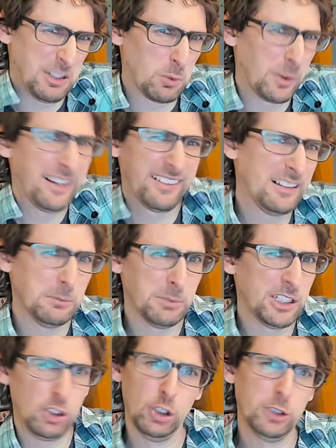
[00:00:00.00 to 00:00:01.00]
reasonably
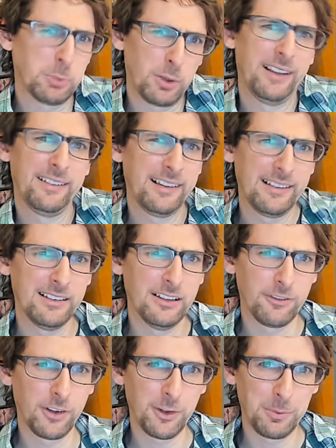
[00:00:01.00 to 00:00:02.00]
good prices in the
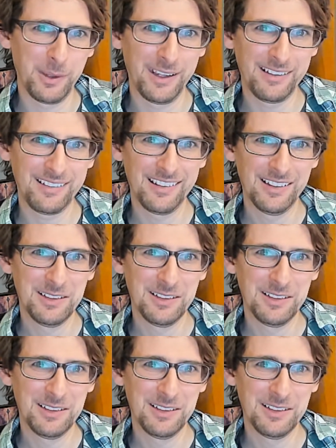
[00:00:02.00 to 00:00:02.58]
first place.